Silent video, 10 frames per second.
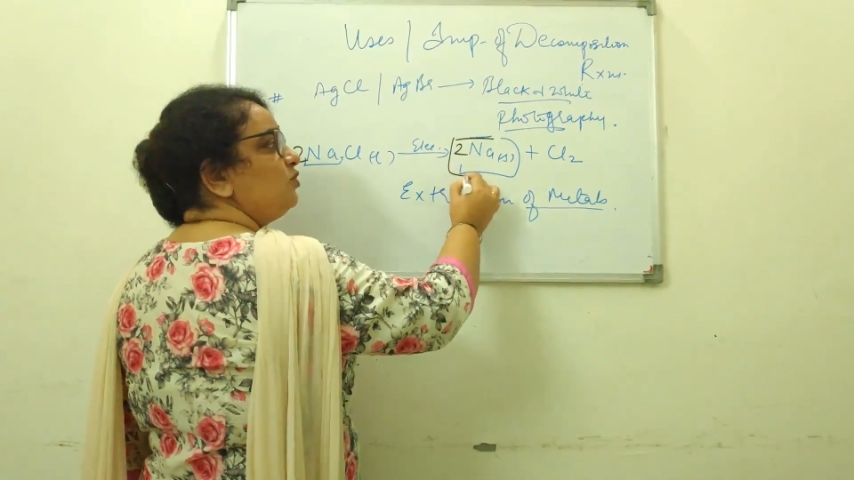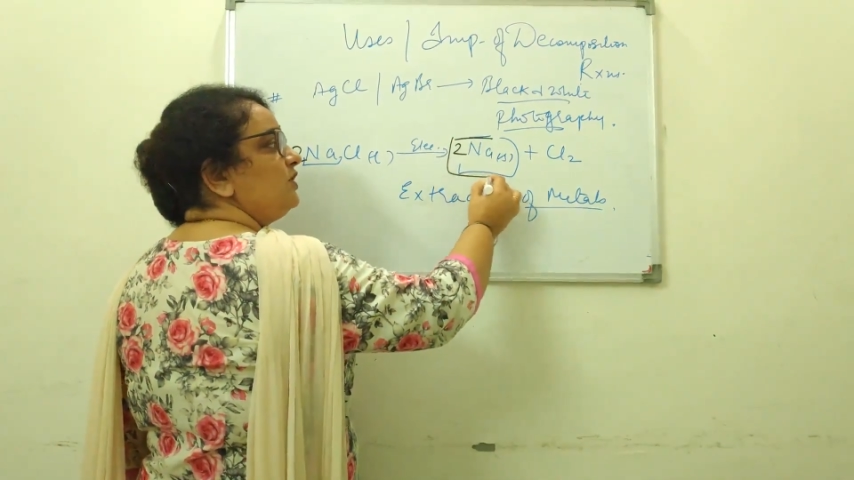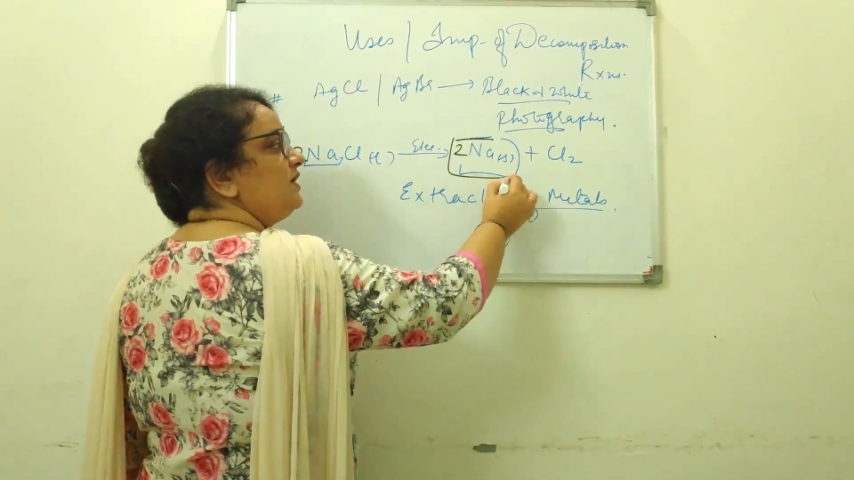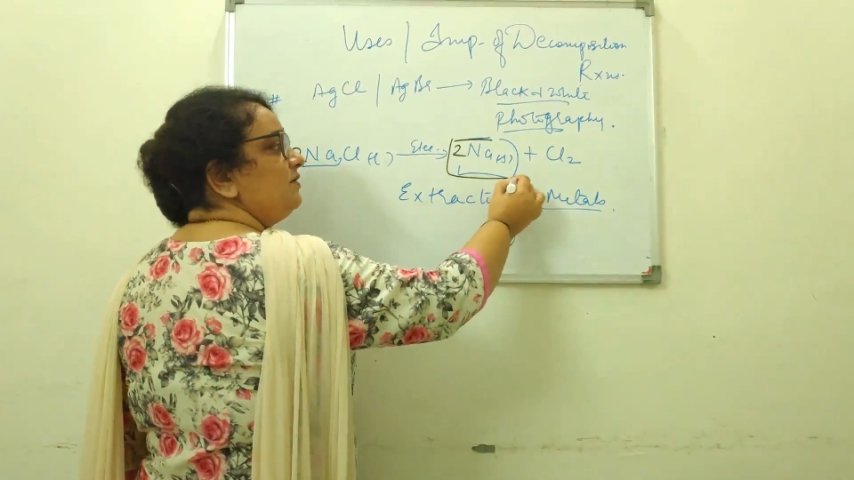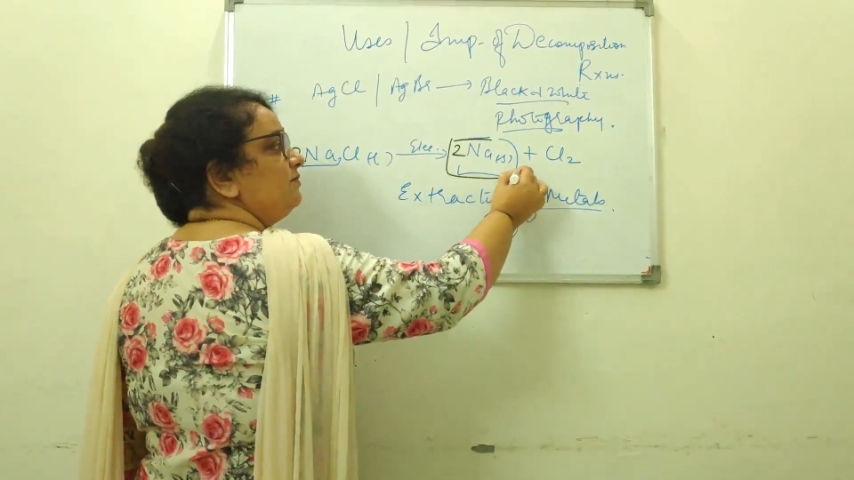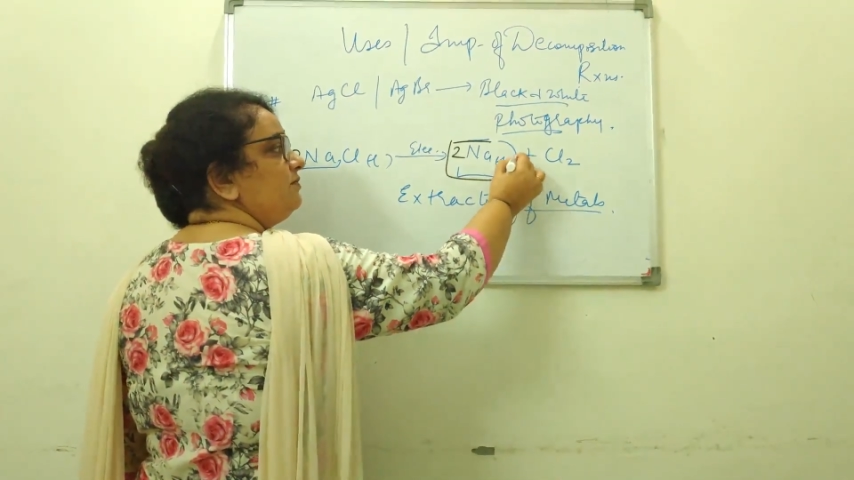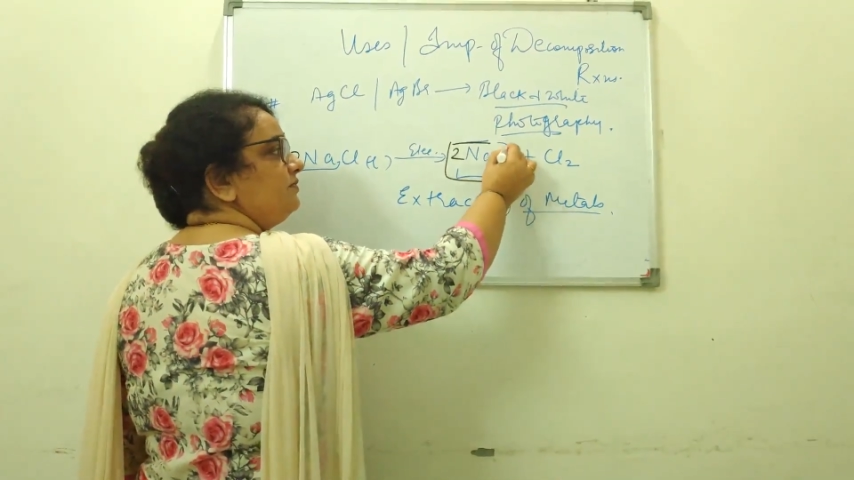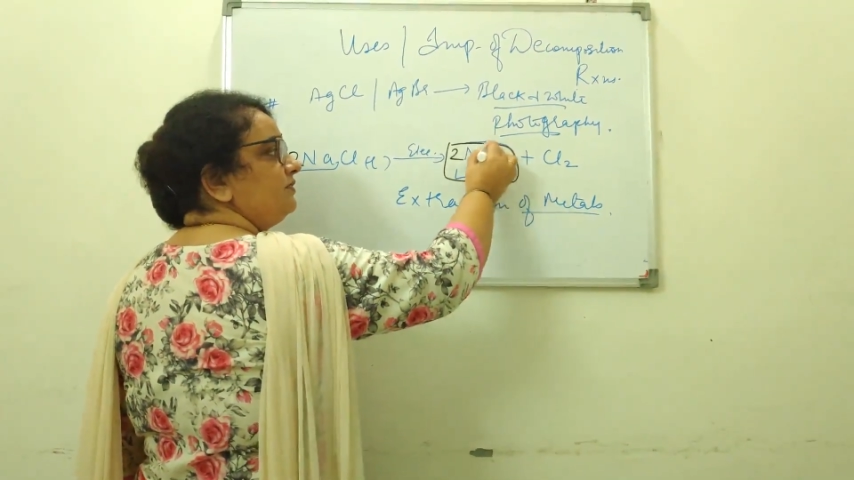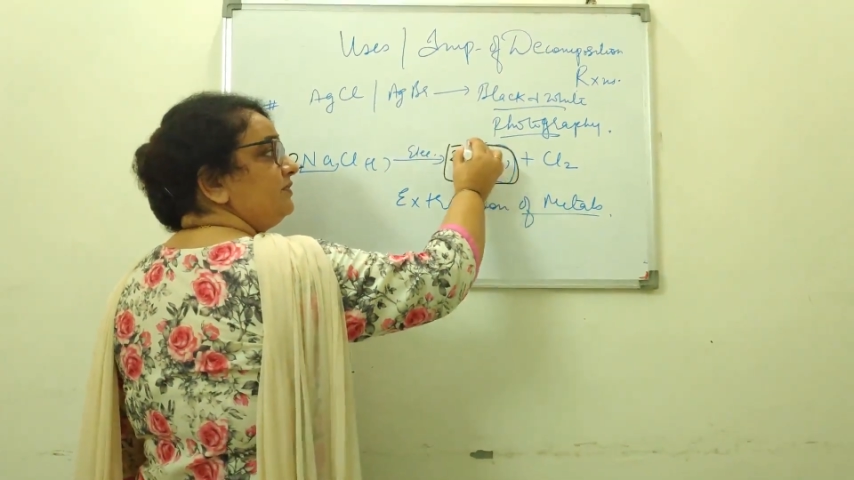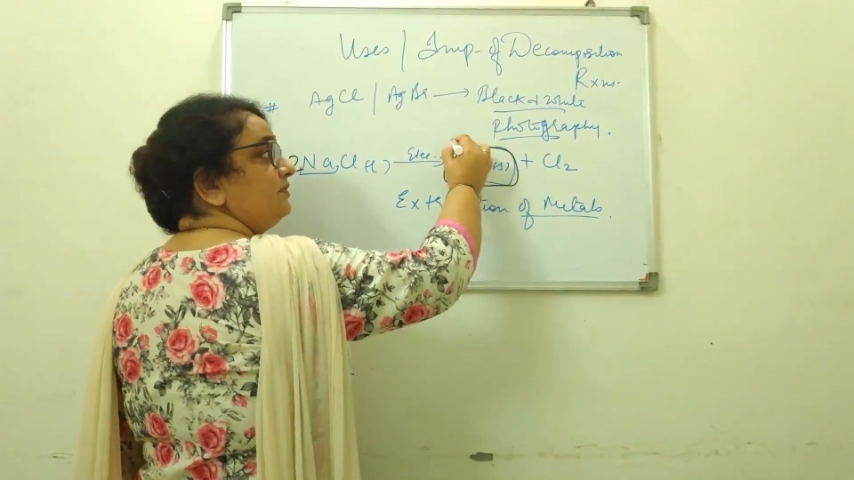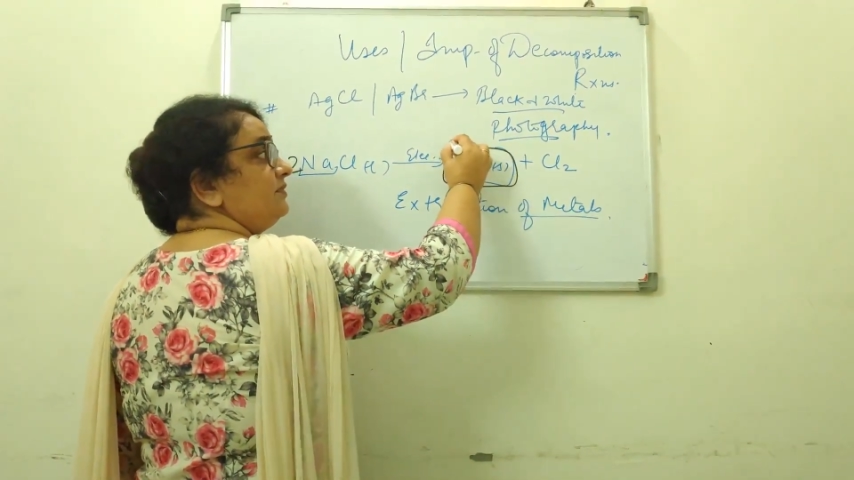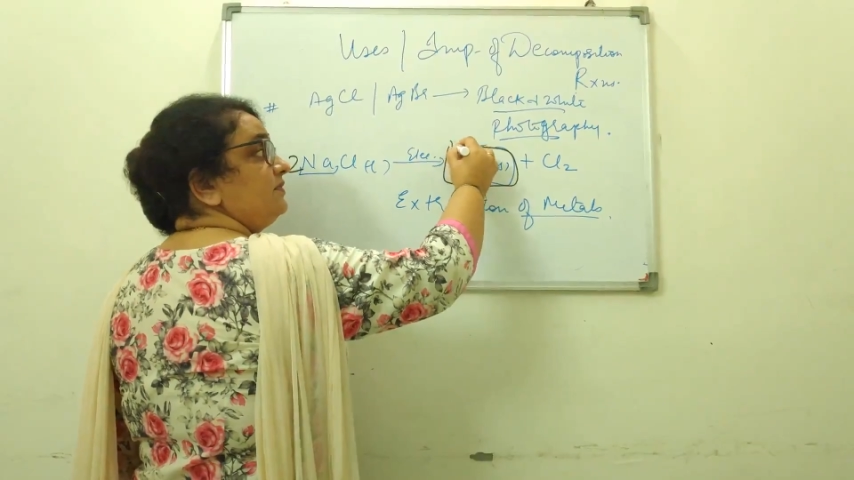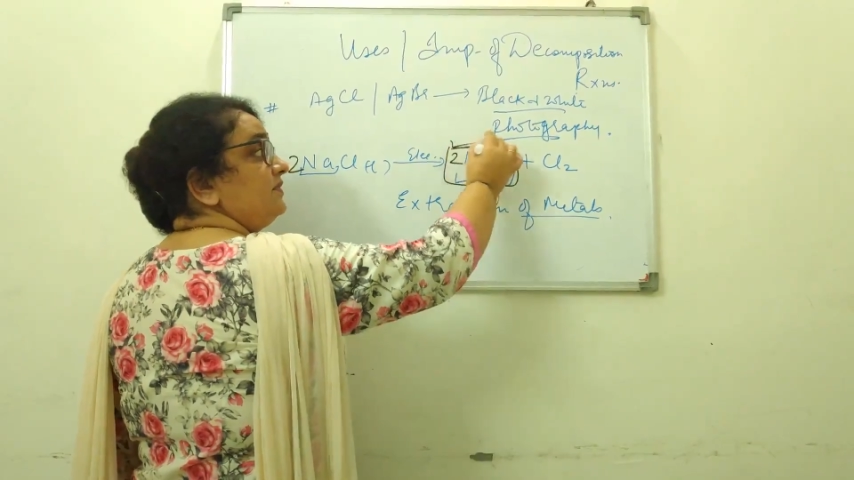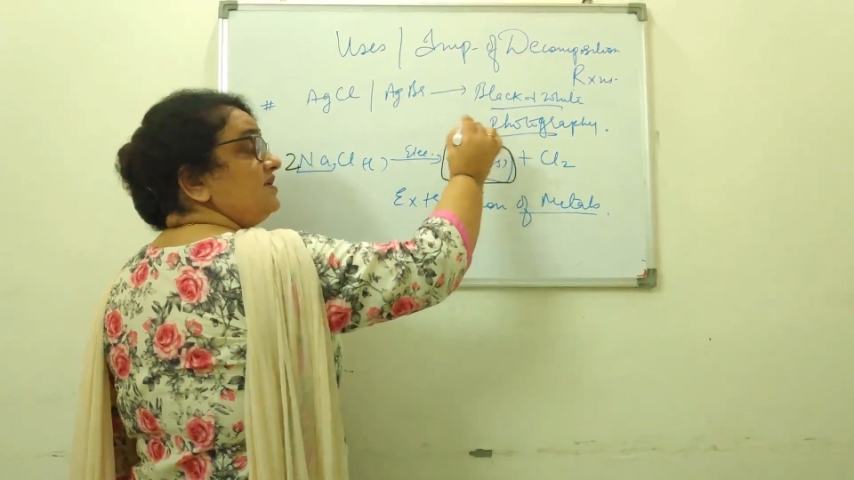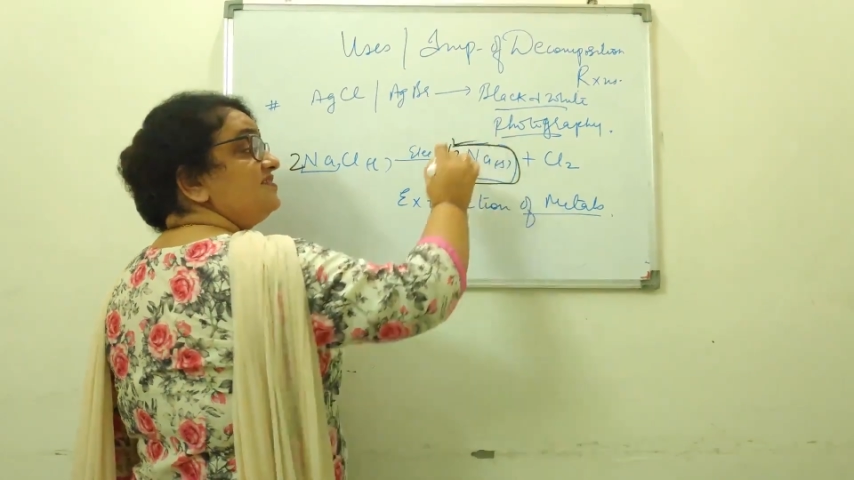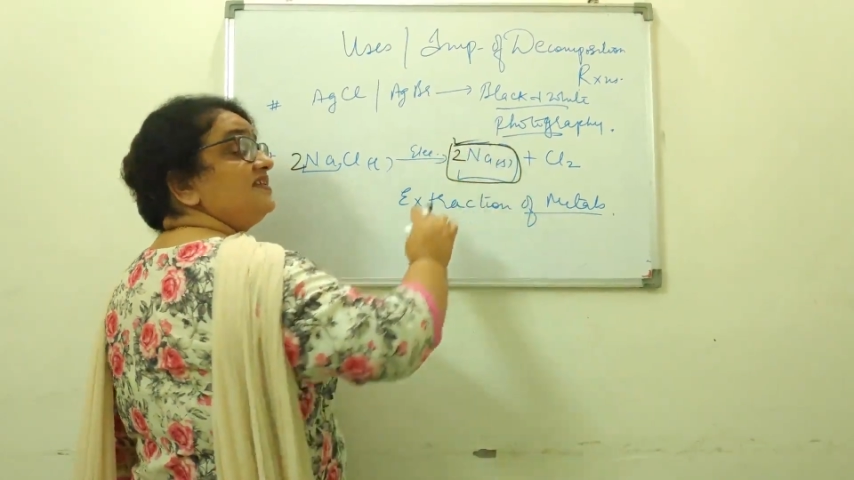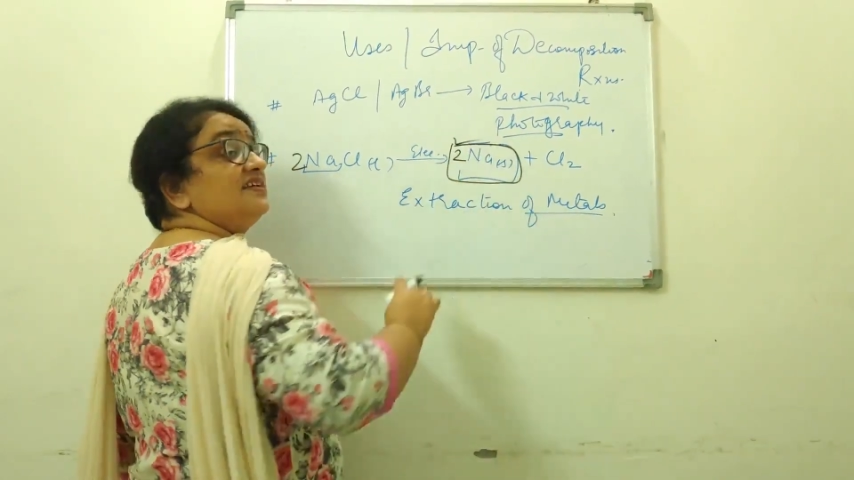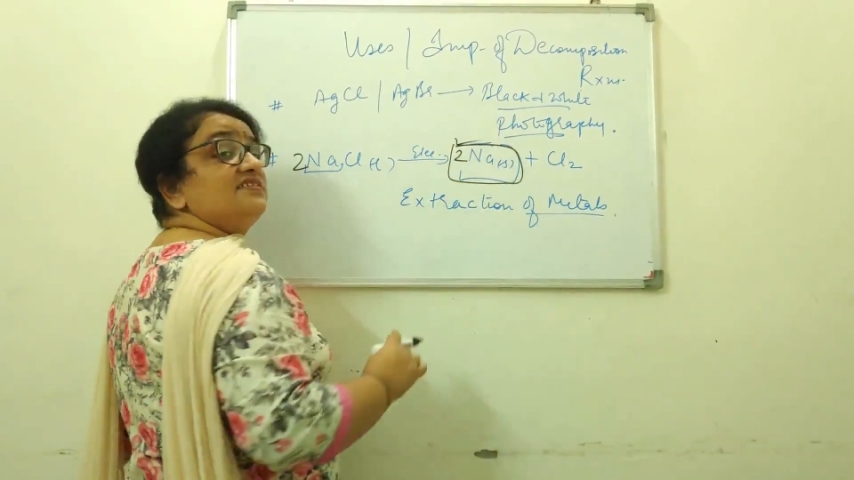sodium is